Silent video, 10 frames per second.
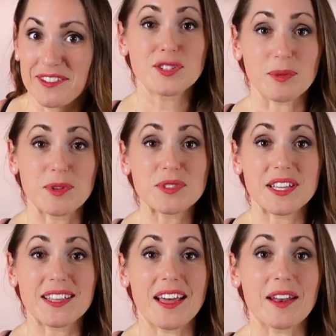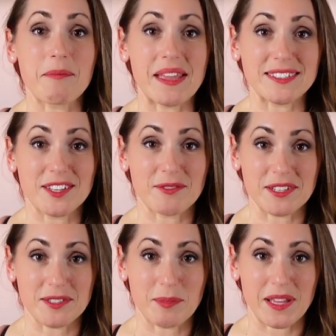So I'm using an amazing
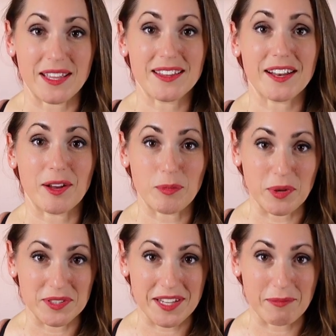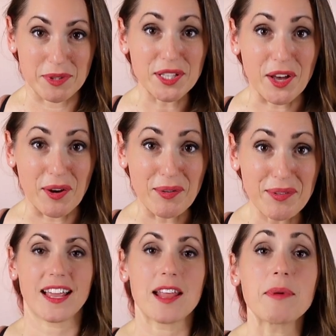recipe that I'll put down below
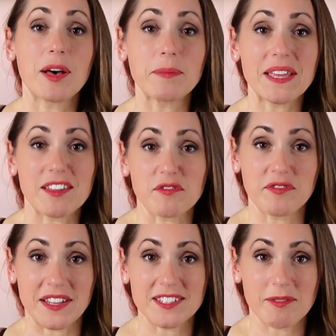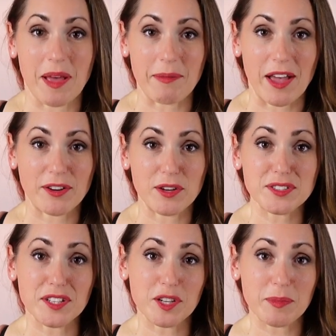and I'm helping it fit into my macros
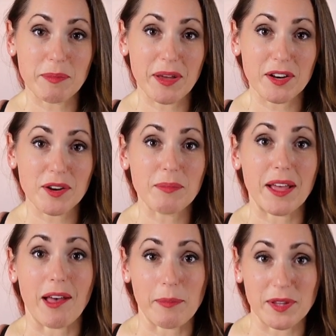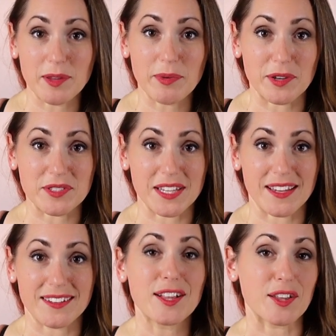a little bit better by upping the
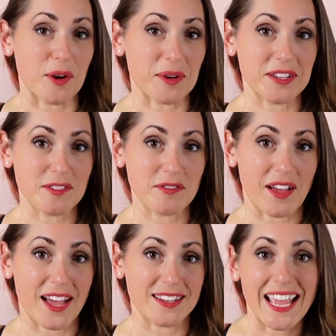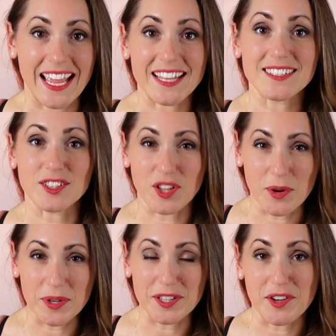protein, lowering the fat, and
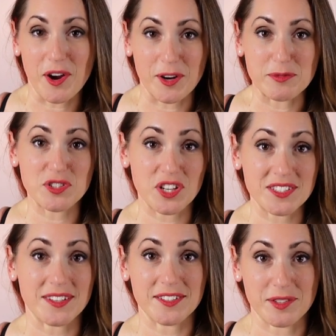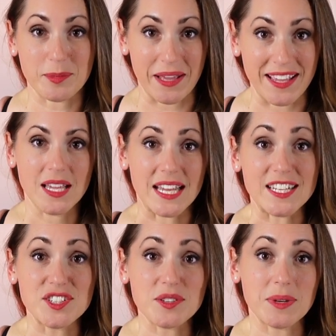lowering the carbs just a little bit. And
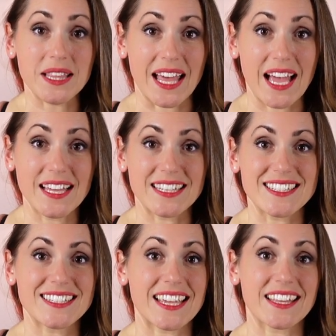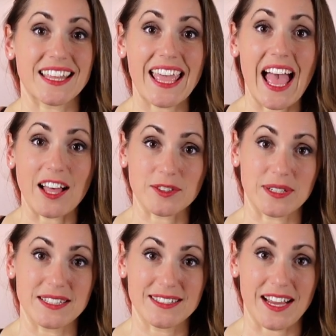in doing that, it's taken the
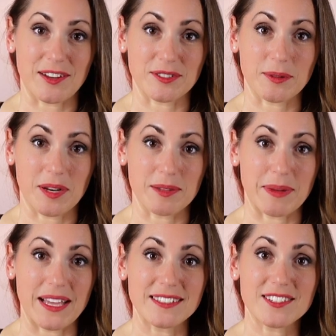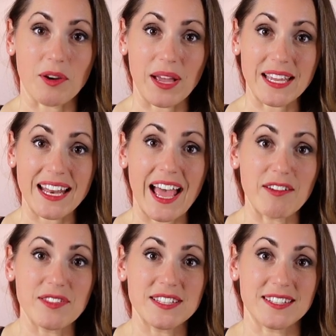calories down quite a bit. So I can
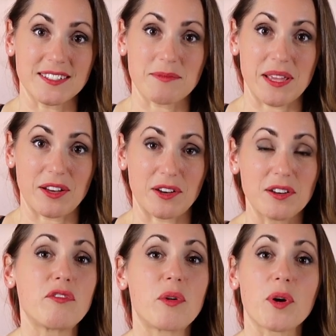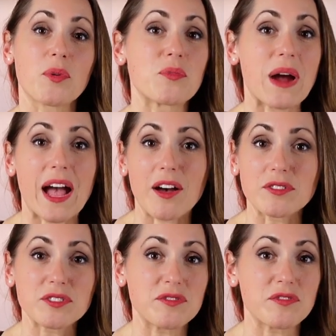have this as a meal for
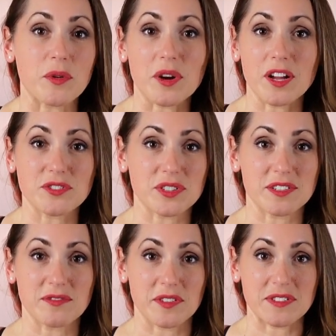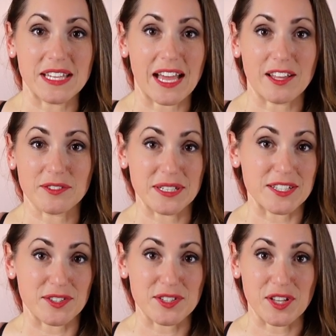around 450 calories
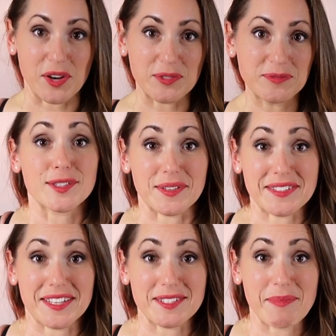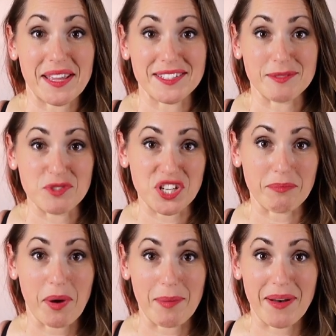or so. So let's get to making some chicken
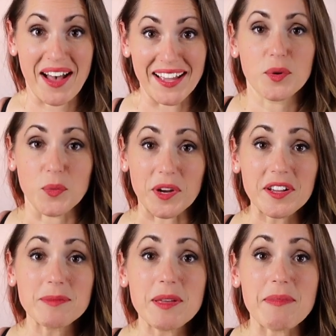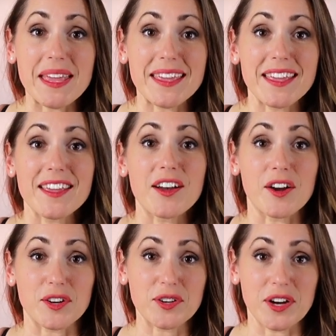pot pie. We're gonna be making
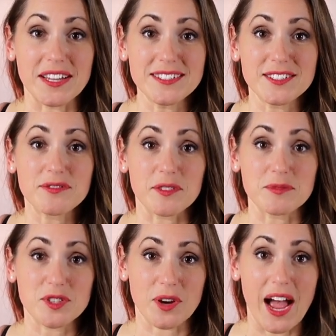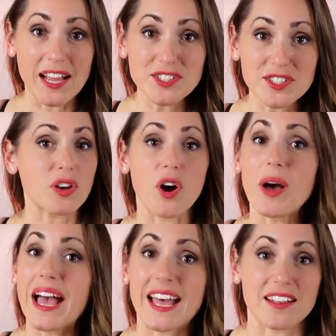our crust from scratch. Go
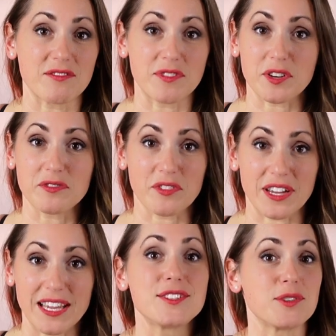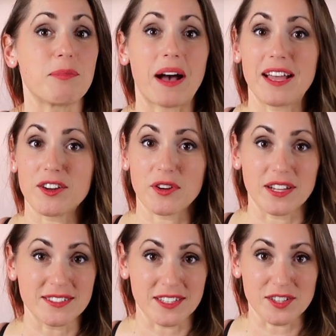ahead and feel free to buy a
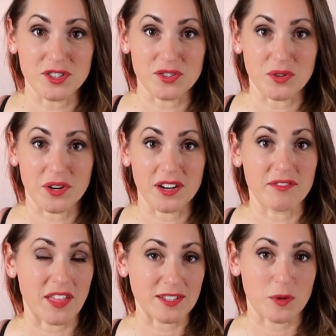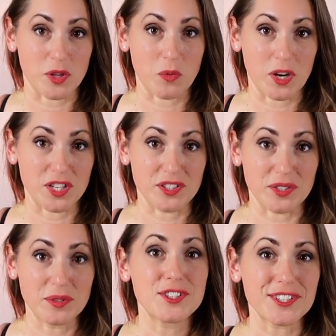crust at the store if that's what you wanna
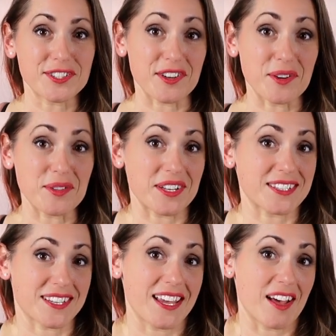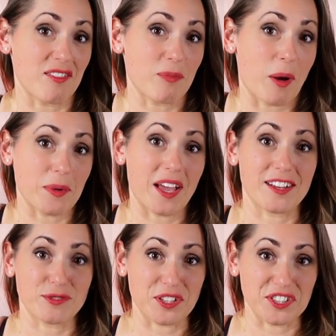do. Just know that it's gonna have probably
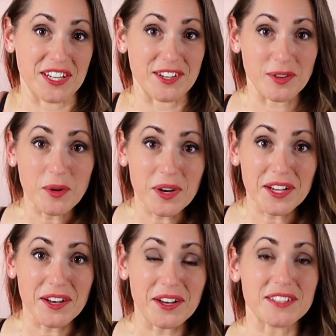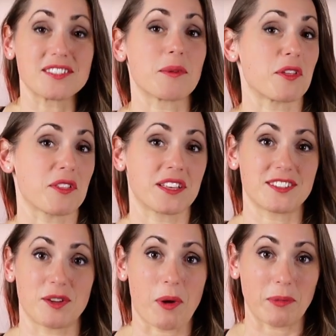hydrogenated oil and some other things
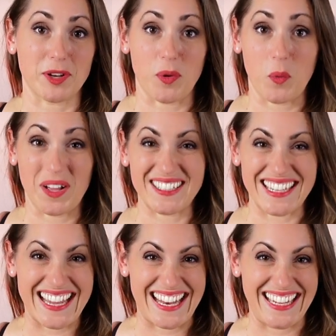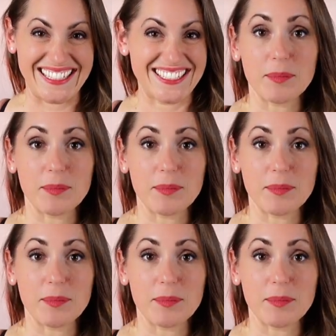that you probably don't want in it.